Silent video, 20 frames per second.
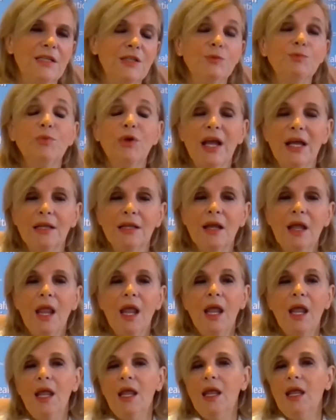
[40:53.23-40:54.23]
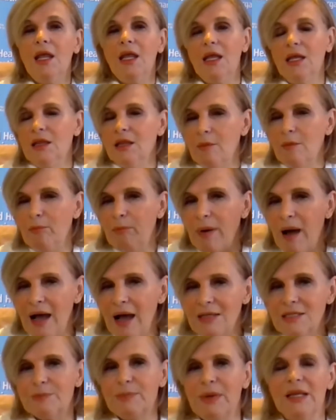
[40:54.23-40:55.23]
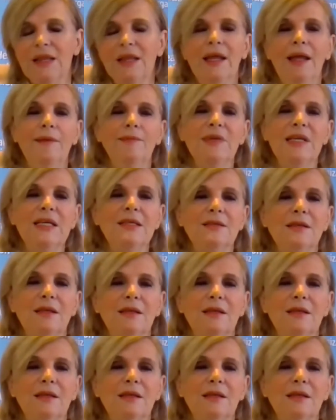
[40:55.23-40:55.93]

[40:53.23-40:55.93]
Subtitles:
spread. In the past pandemics,